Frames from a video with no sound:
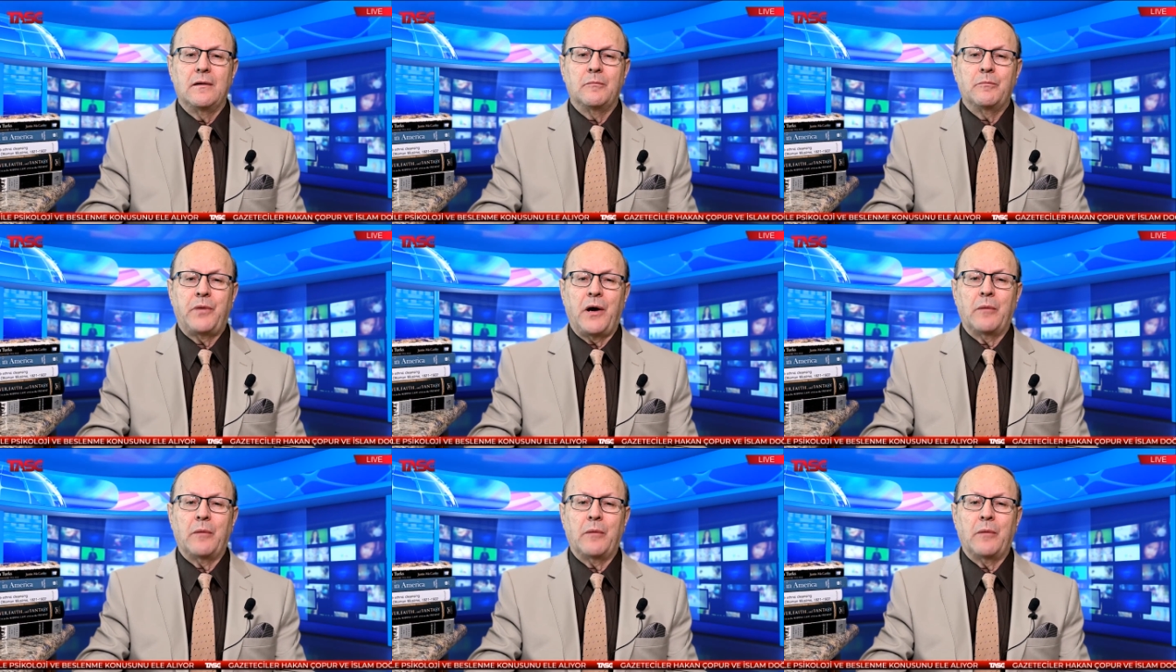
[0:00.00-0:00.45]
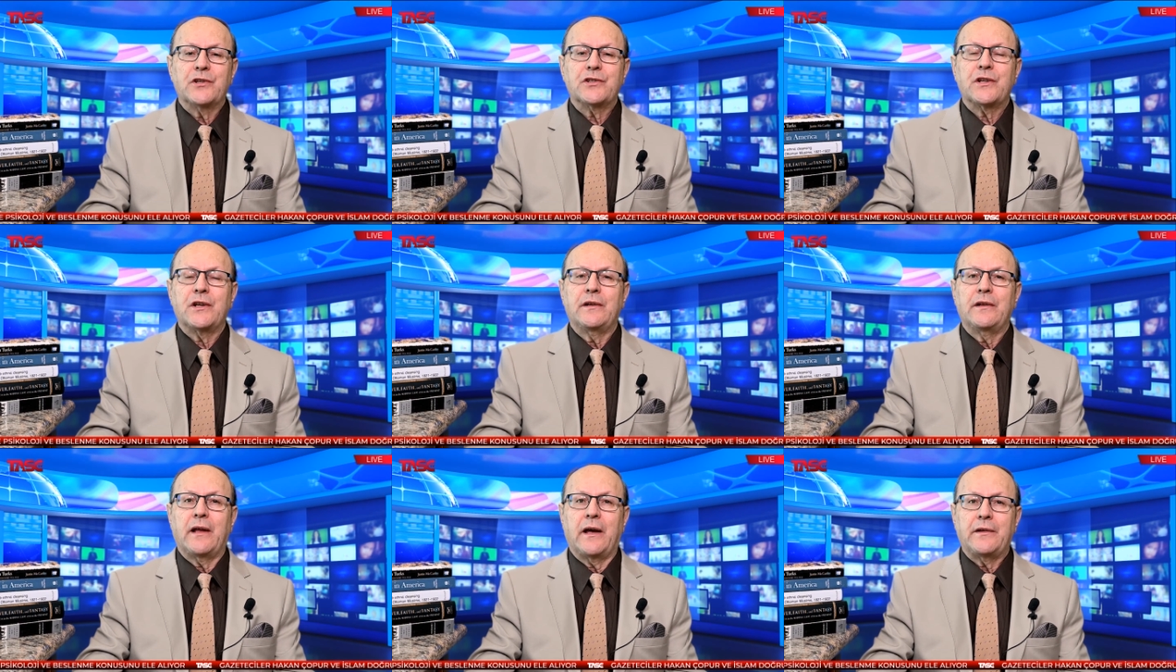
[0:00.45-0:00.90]
published
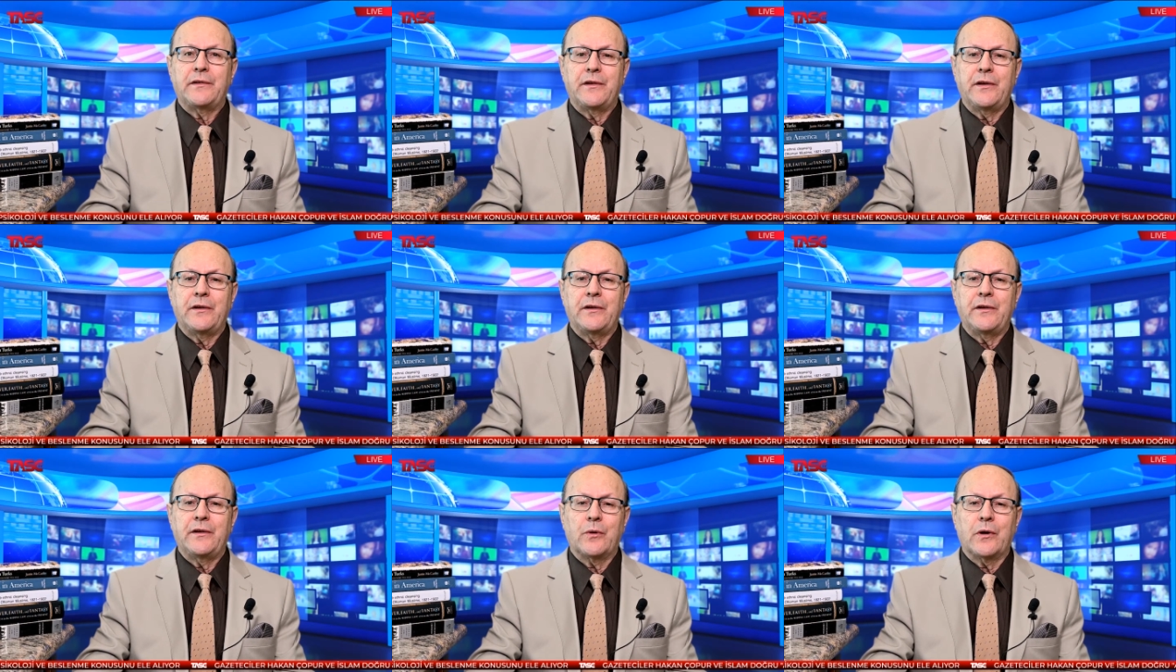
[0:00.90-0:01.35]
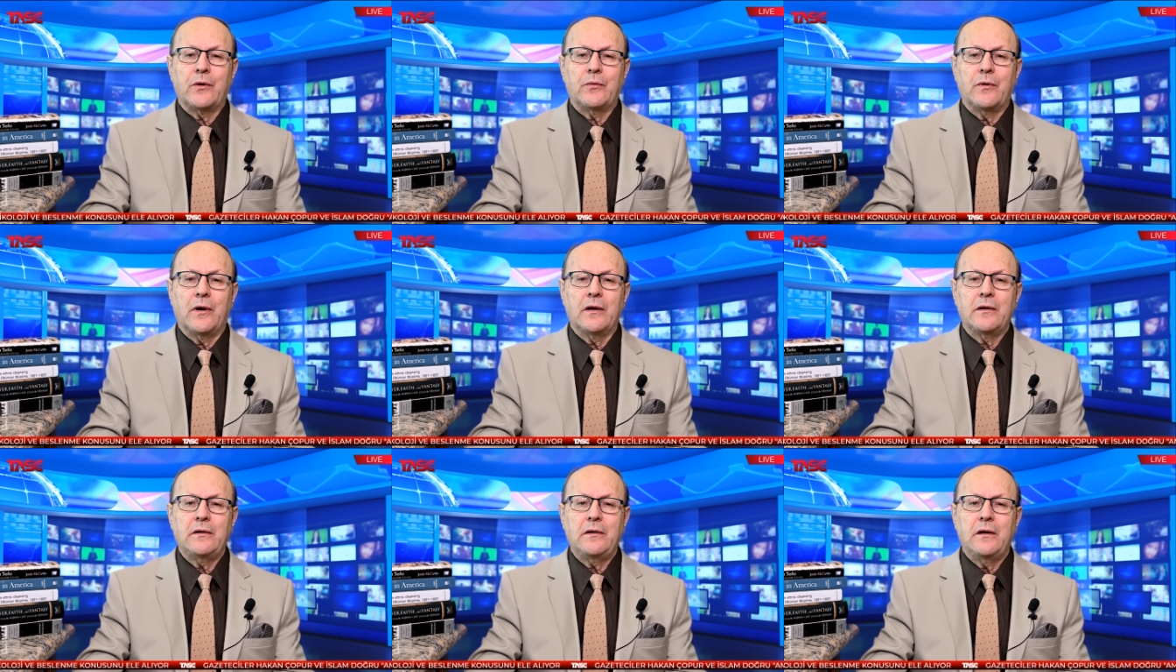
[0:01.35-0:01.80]
in nineteen
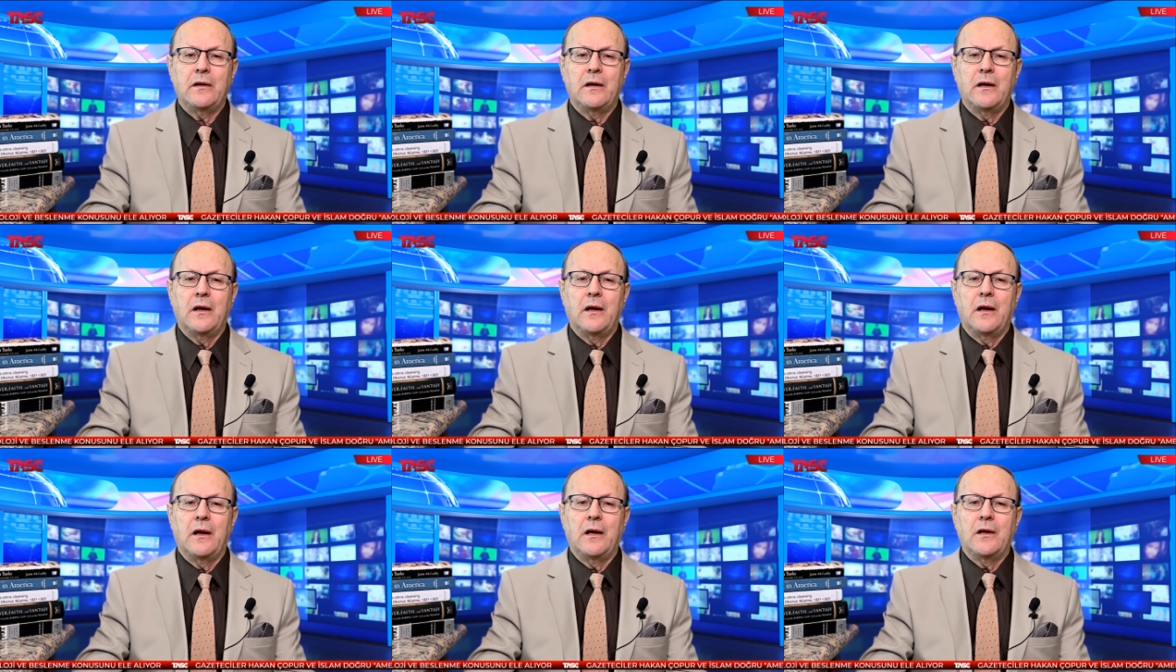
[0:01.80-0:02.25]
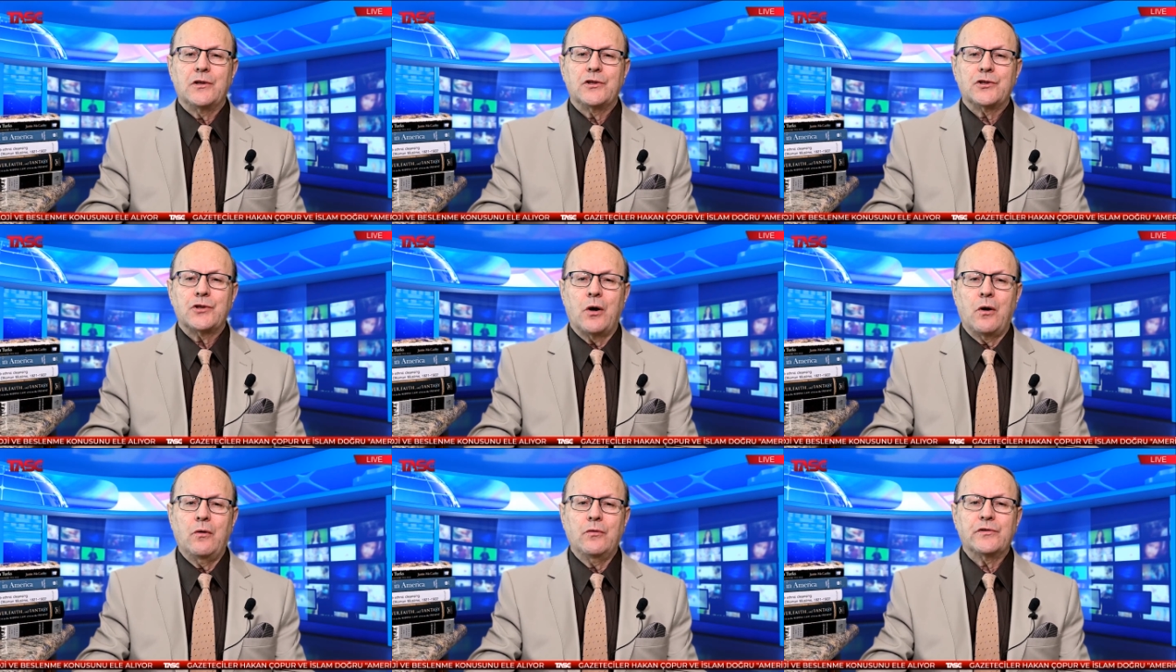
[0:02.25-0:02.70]
twenty-one,
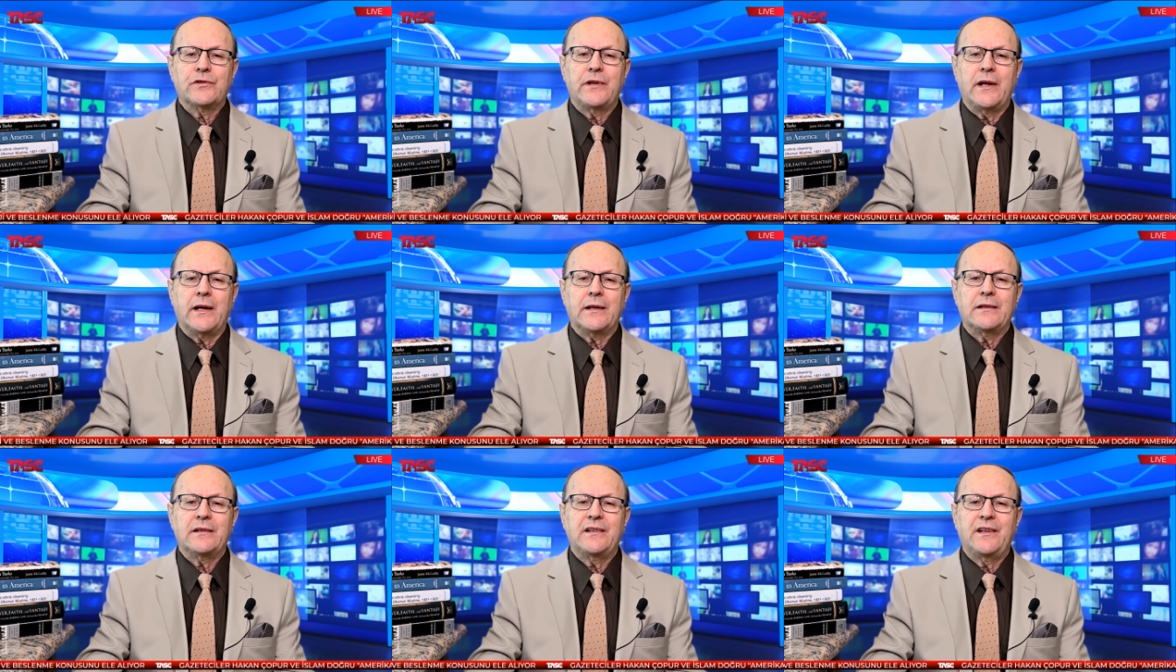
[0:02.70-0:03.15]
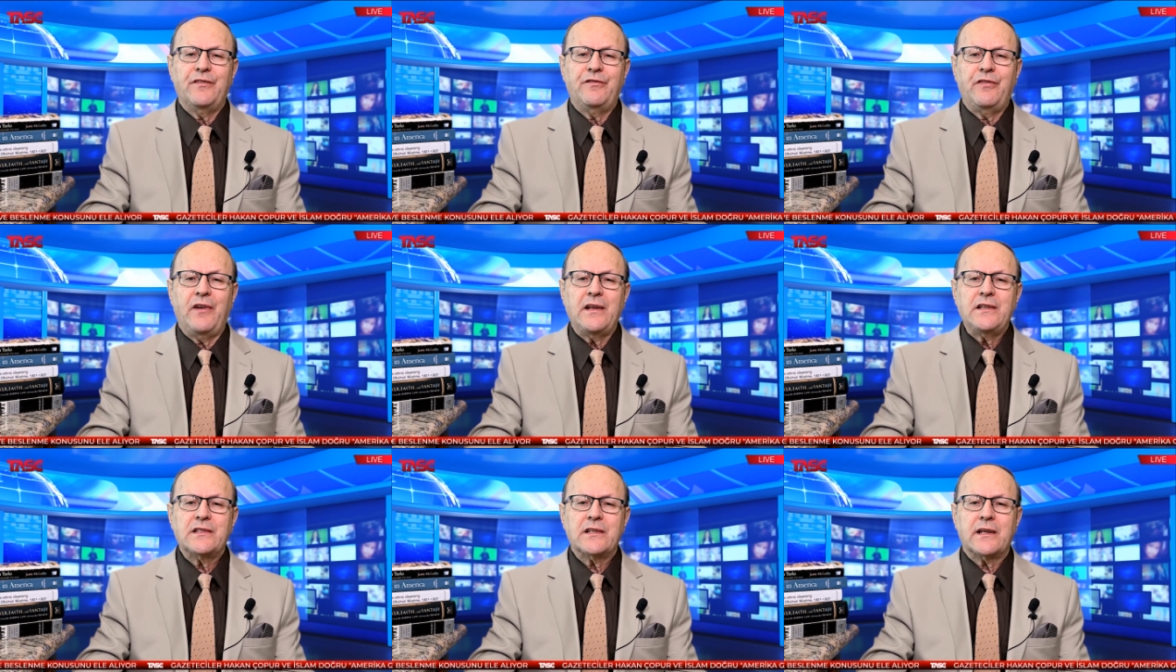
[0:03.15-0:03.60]
shows that
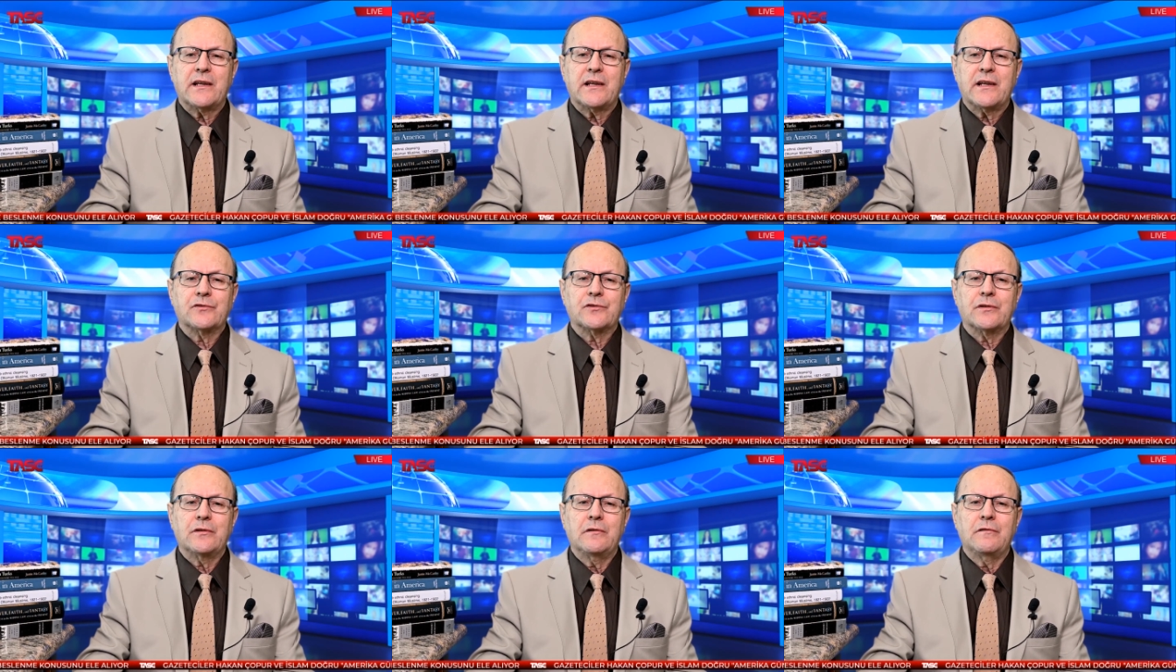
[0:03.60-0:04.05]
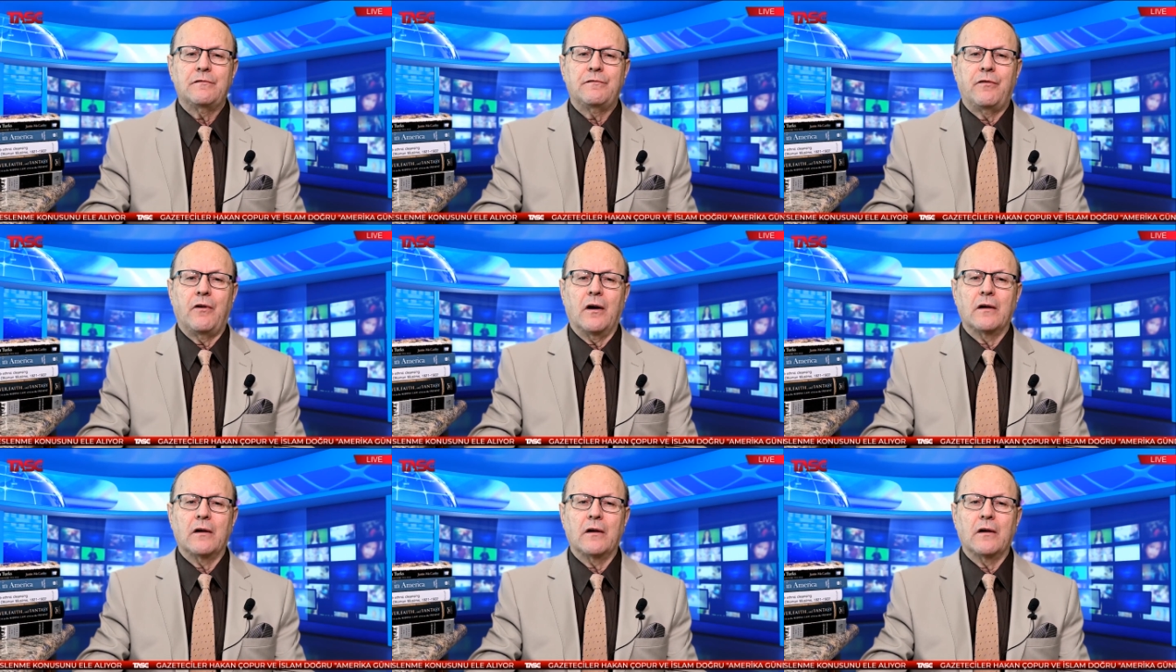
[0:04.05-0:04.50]
defense counsel
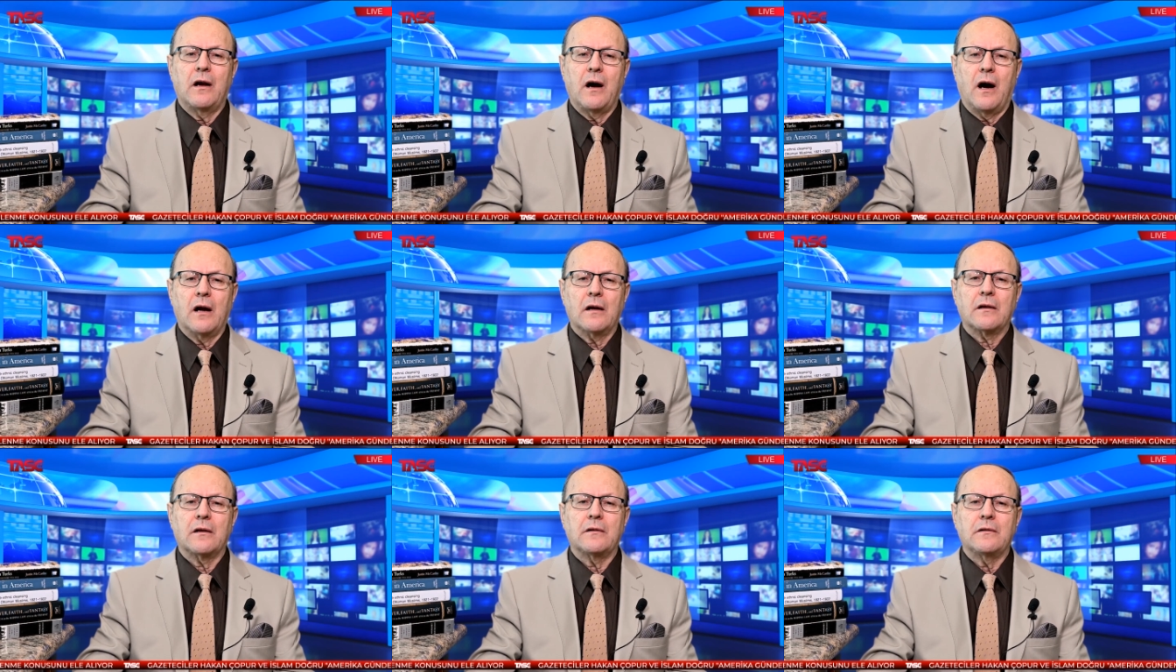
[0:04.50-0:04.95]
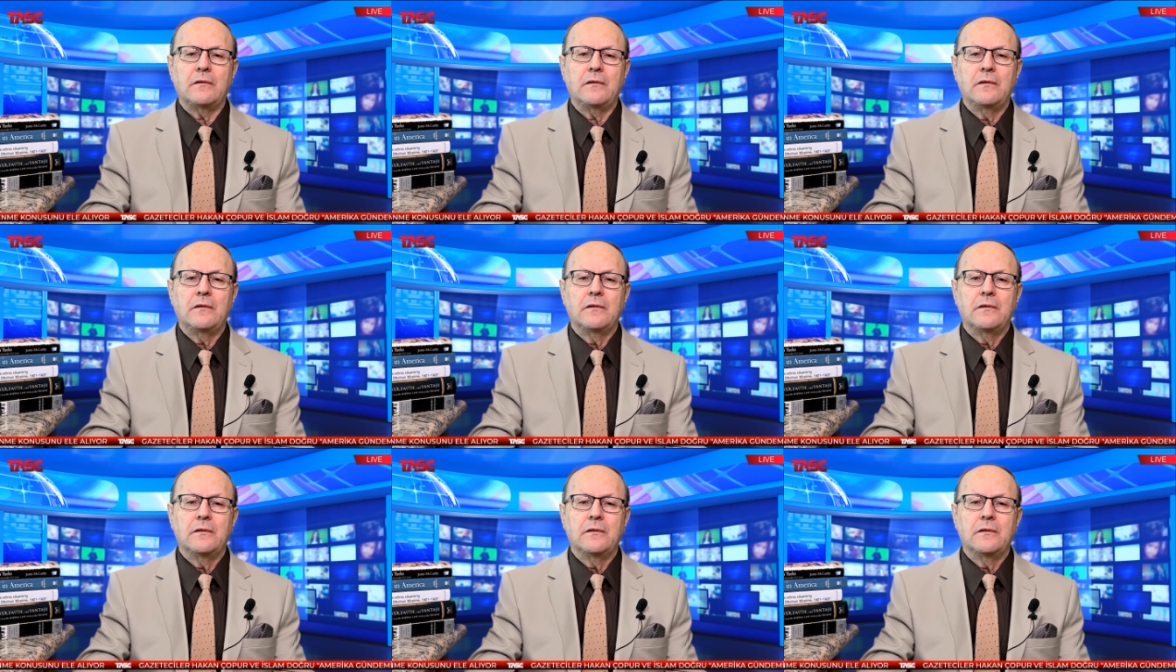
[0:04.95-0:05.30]
von Gordon,